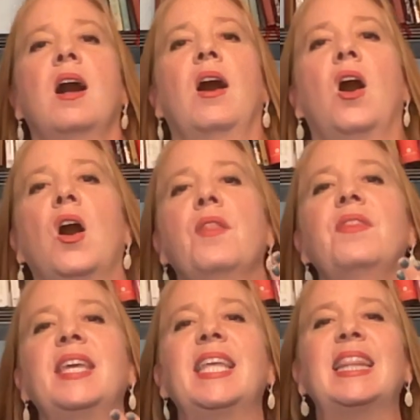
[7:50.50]
On
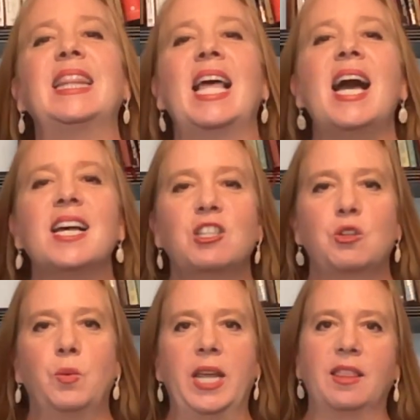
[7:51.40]
the last
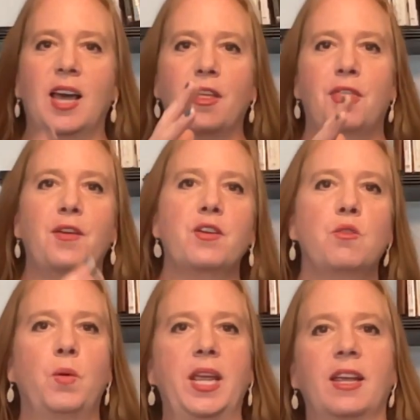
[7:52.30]
week, that
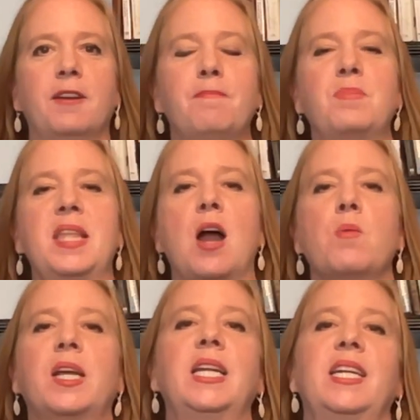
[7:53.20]
third week, now
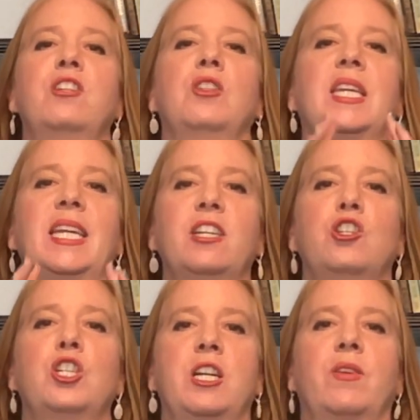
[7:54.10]
we're getting into the
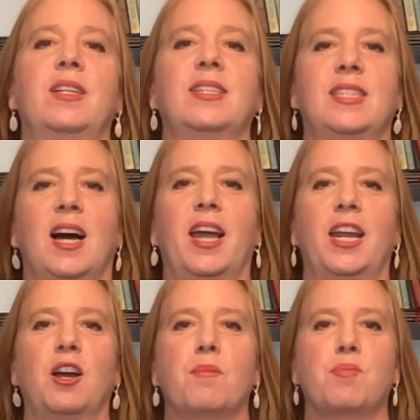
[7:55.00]
engineering
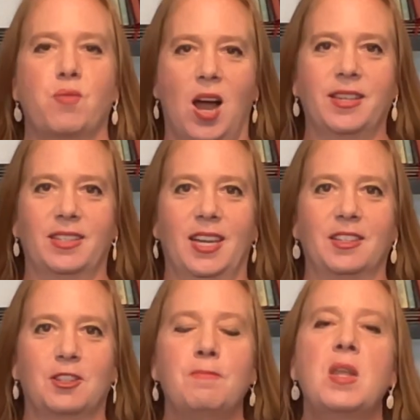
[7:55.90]
design
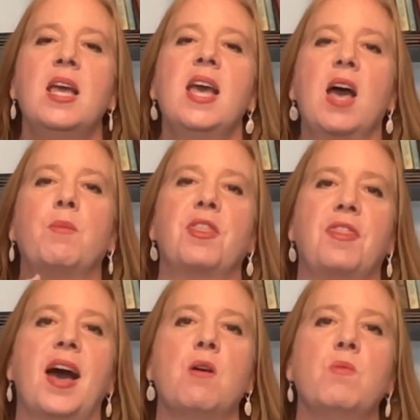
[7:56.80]
process. And with
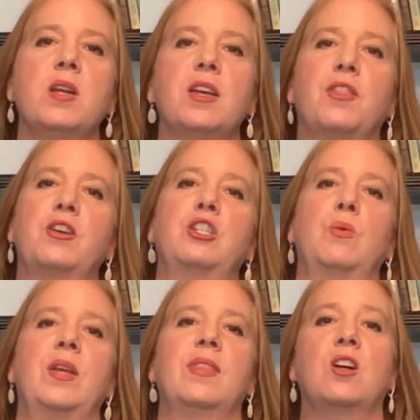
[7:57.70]
that one, they're
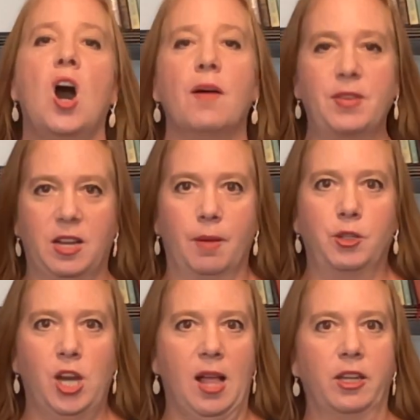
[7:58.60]
doing the coffee cup
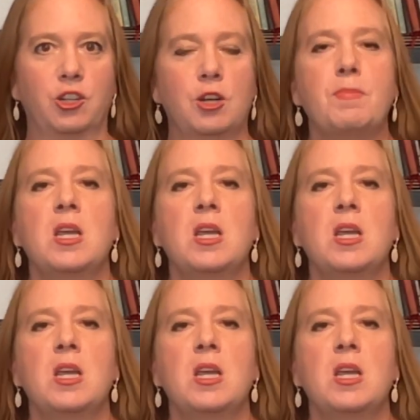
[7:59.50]
challenge.